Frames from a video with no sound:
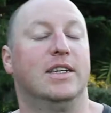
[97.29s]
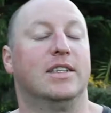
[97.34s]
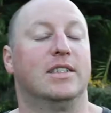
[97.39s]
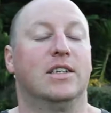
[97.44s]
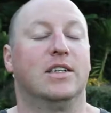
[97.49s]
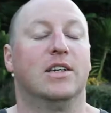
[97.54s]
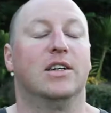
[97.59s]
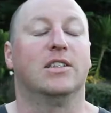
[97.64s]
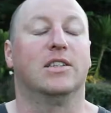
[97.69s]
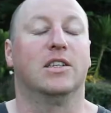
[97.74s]

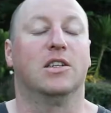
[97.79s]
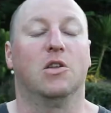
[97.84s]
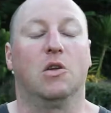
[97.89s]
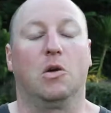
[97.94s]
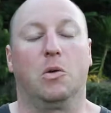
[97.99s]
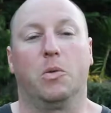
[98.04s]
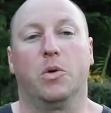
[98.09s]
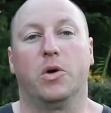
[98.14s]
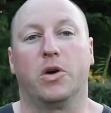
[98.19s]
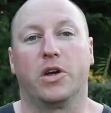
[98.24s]
So it's a lot
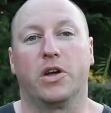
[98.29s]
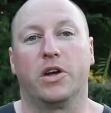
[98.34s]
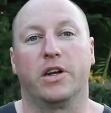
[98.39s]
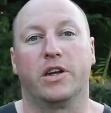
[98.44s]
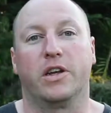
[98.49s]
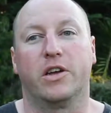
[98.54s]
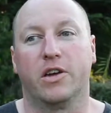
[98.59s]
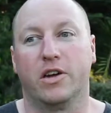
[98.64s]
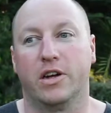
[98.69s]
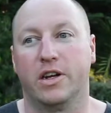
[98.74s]
of work and I
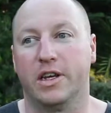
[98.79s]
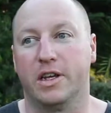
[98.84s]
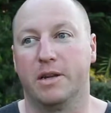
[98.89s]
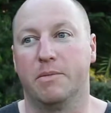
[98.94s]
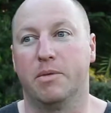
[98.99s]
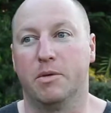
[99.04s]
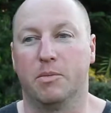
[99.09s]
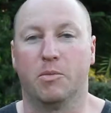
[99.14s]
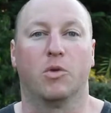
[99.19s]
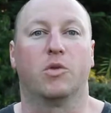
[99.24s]
kind of need a
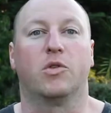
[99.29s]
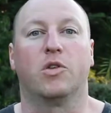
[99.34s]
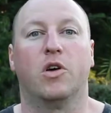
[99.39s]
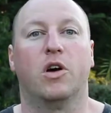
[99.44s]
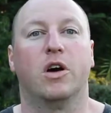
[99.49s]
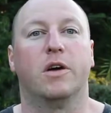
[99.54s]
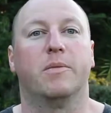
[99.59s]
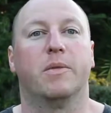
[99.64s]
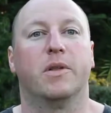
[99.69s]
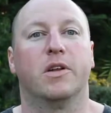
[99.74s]
bit more
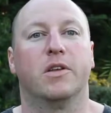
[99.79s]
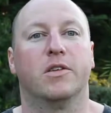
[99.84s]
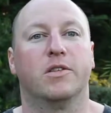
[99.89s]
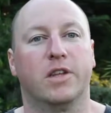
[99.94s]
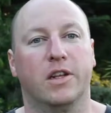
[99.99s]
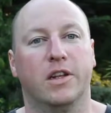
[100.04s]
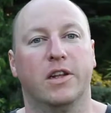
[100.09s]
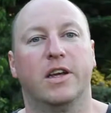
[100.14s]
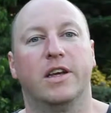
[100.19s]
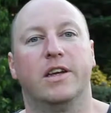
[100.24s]
time than a
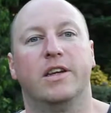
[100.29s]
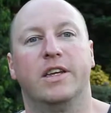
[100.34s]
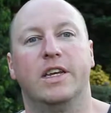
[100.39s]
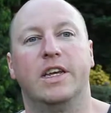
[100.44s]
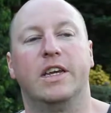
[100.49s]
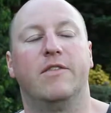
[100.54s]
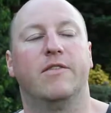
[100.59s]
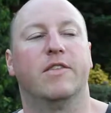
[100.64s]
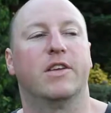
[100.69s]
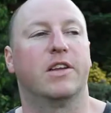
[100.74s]
Sunday
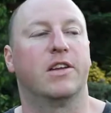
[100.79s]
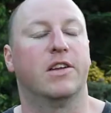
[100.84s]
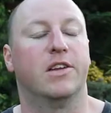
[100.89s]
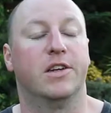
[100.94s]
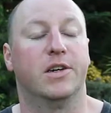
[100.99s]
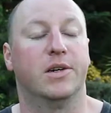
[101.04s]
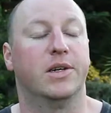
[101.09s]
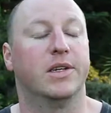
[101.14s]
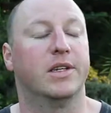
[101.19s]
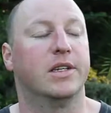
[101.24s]
evening to
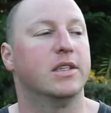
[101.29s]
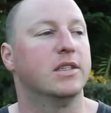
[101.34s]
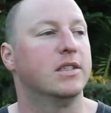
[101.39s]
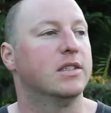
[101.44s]
do it.